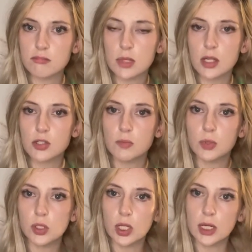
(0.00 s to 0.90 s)
not to
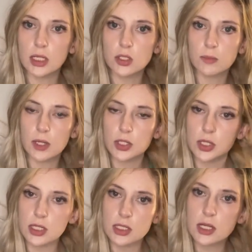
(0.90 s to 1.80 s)
pull on it too much,
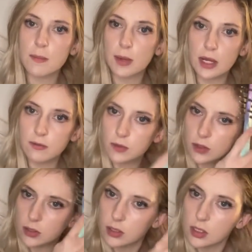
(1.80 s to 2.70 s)
and it's not
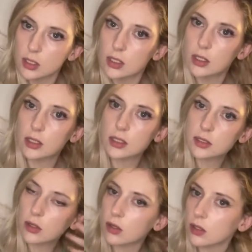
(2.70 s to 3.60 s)
painful,
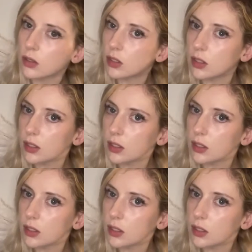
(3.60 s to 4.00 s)
doesn't hurt at all.